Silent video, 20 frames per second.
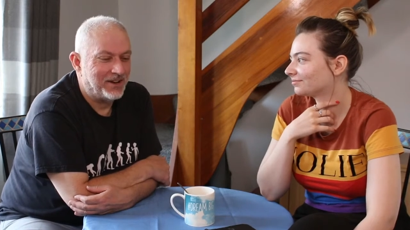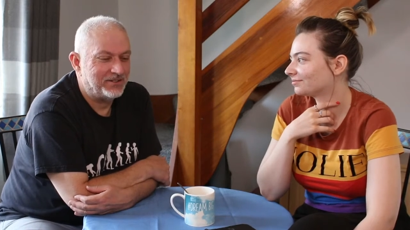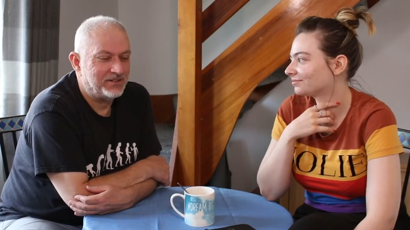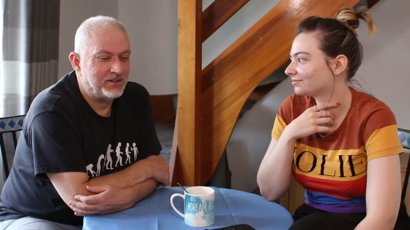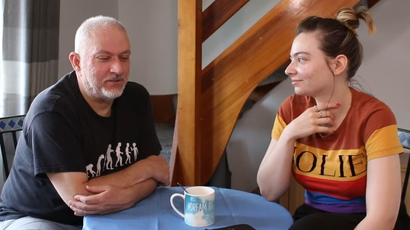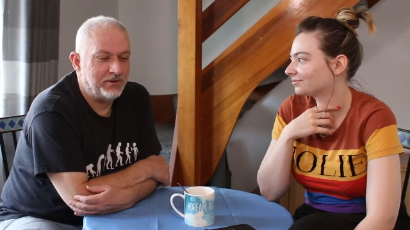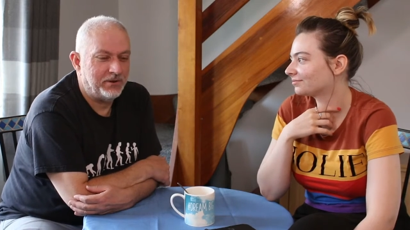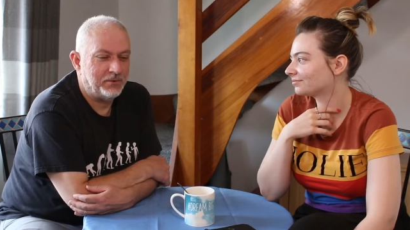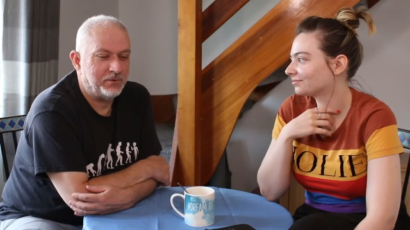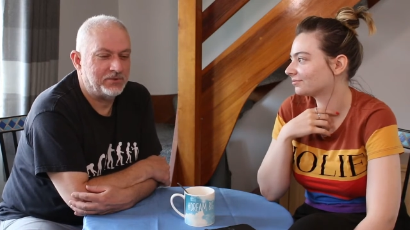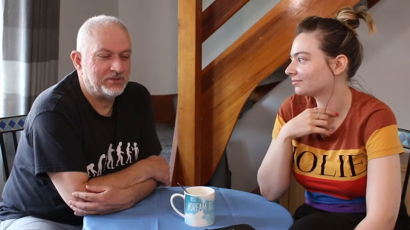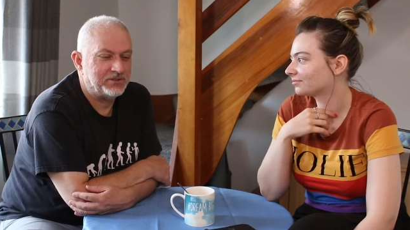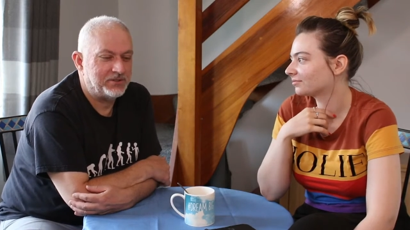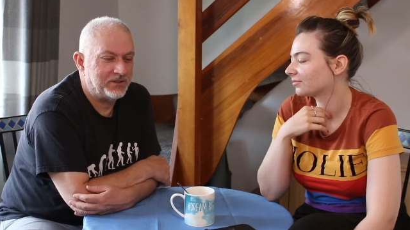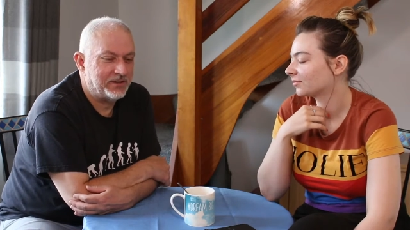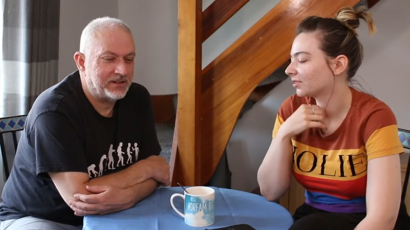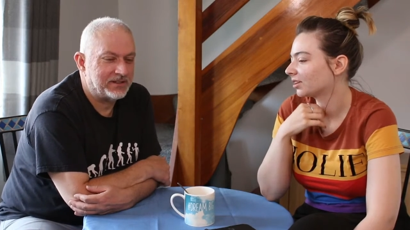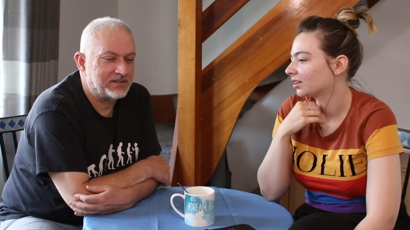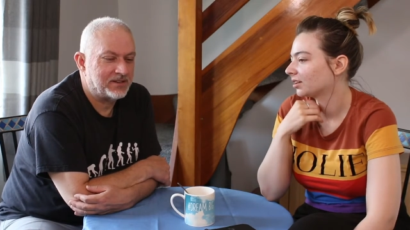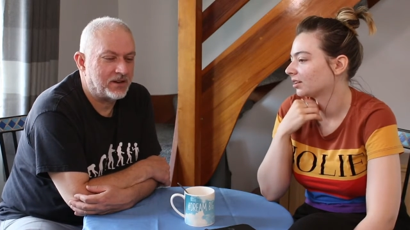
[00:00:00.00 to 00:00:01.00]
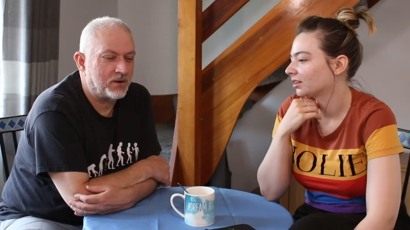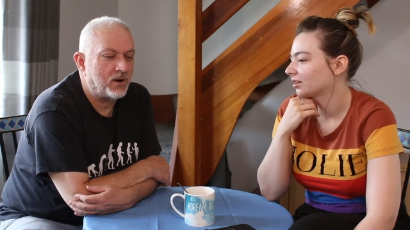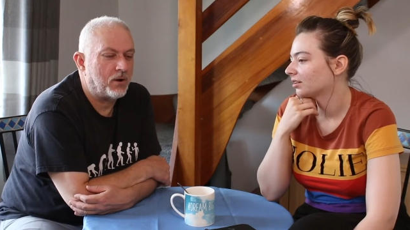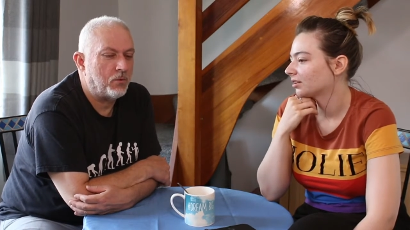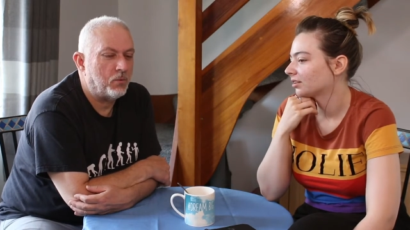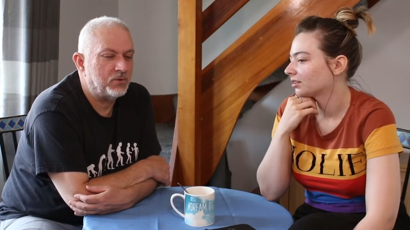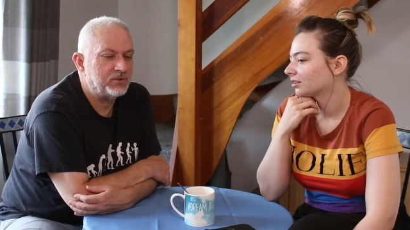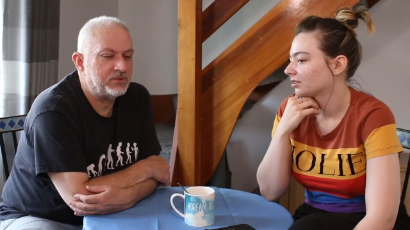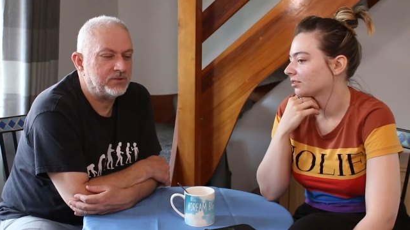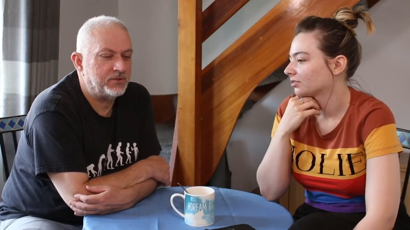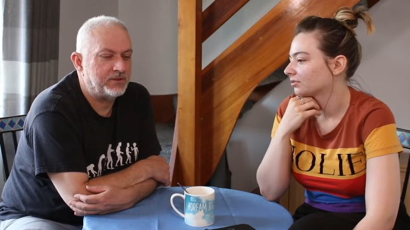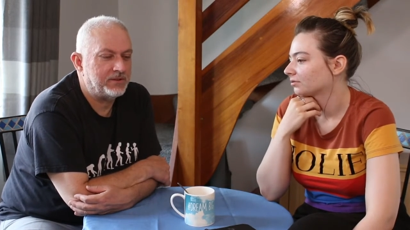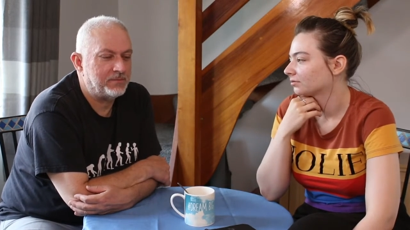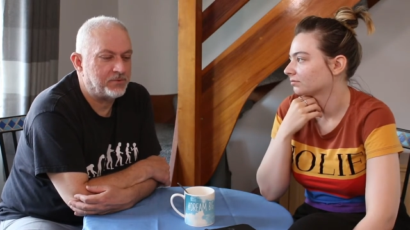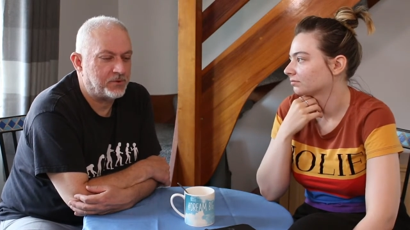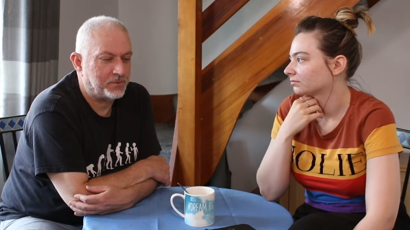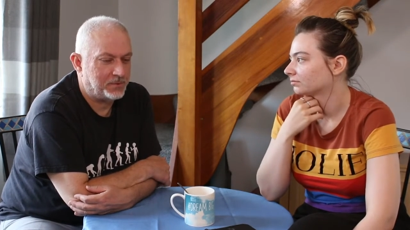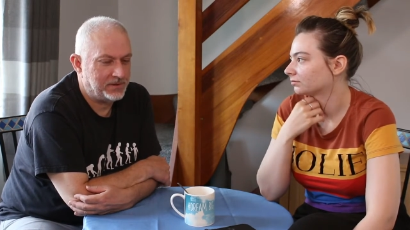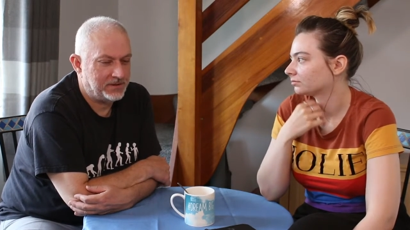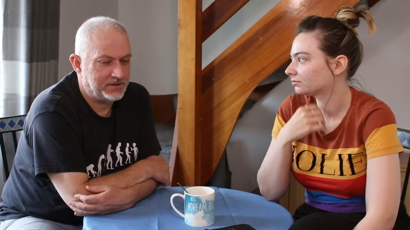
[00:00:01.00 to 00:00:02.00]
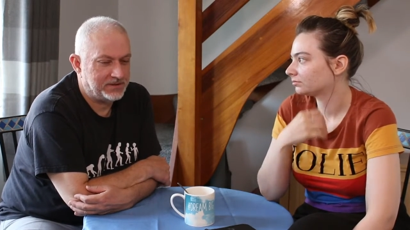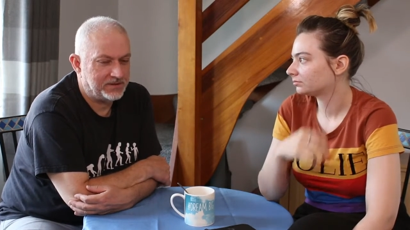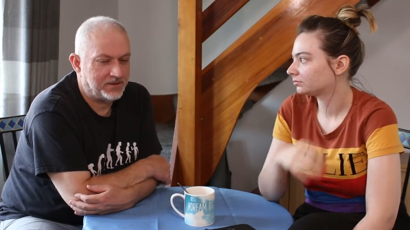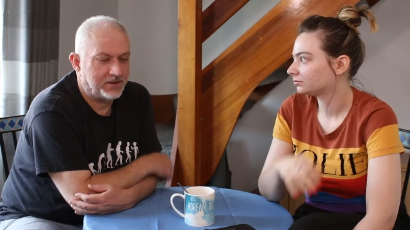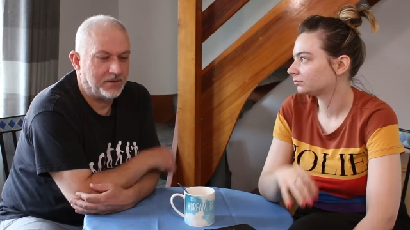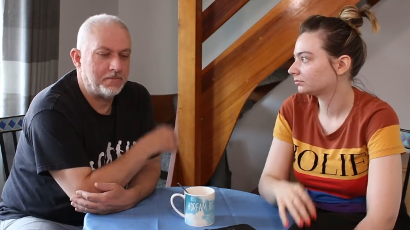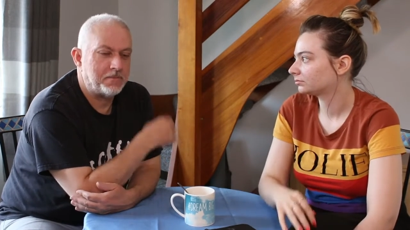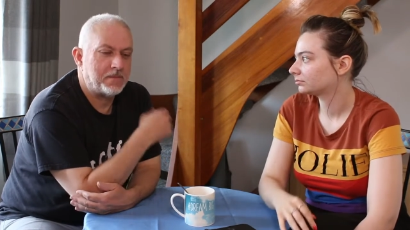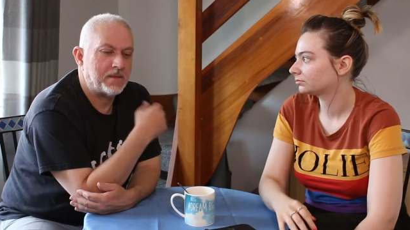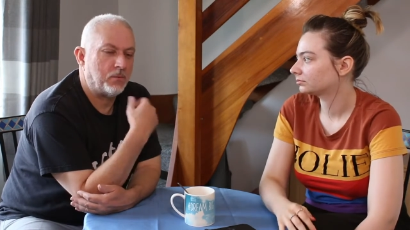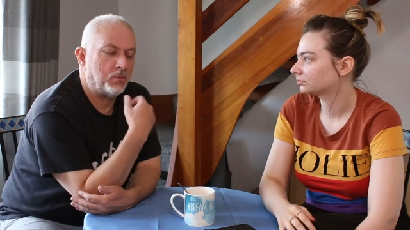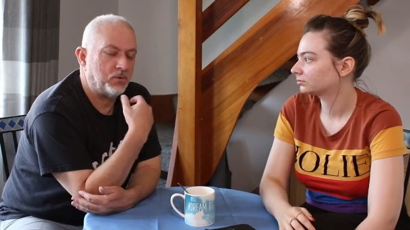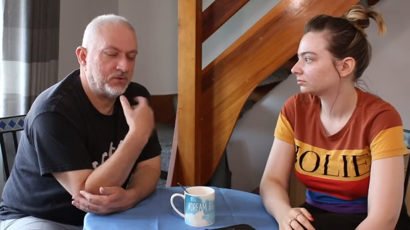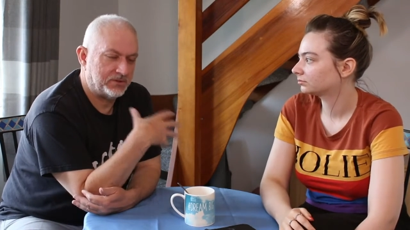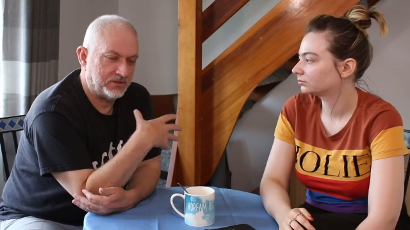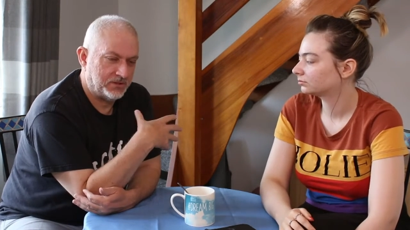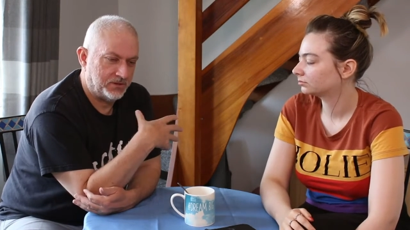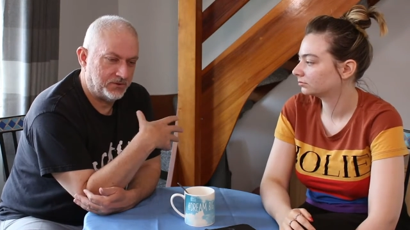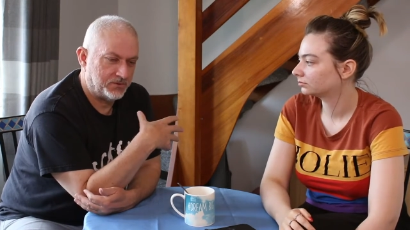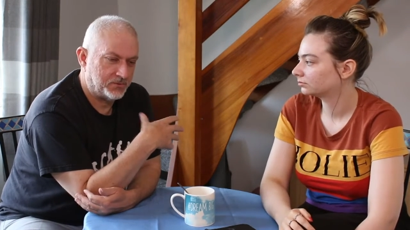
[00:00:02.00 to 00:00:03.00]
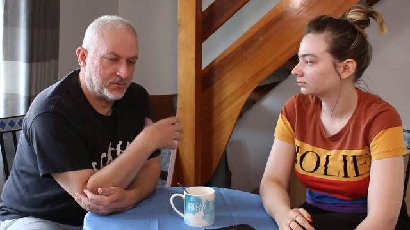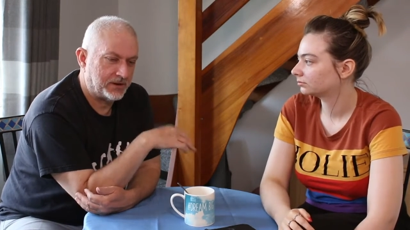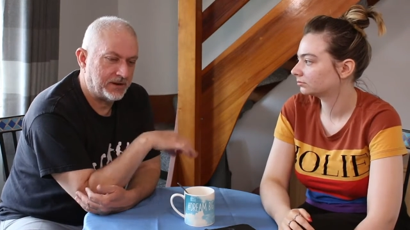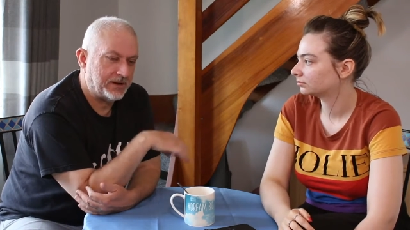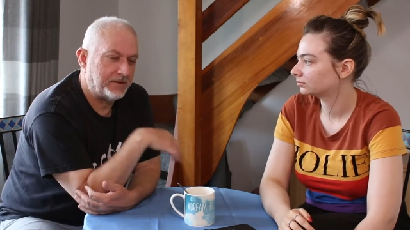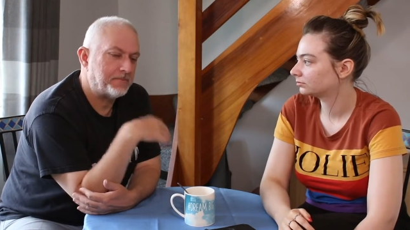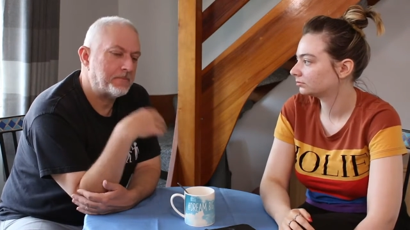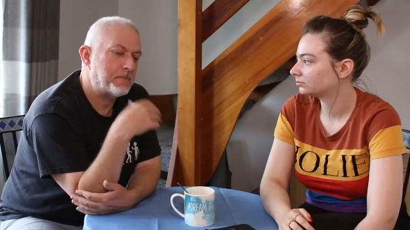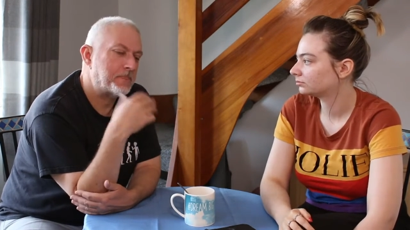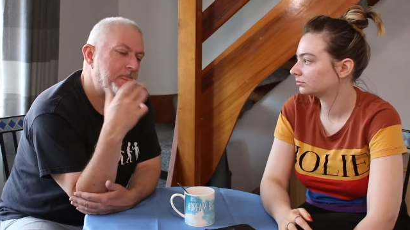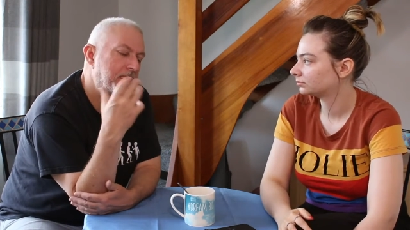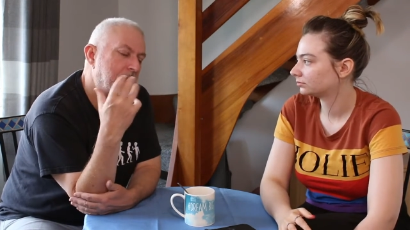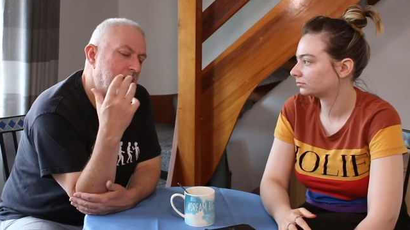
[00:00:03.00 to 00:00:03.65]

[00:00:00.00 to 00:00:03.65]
Speaker 1: no, I don't really want to do that. So I want to do it properly this time. I want to lose weight.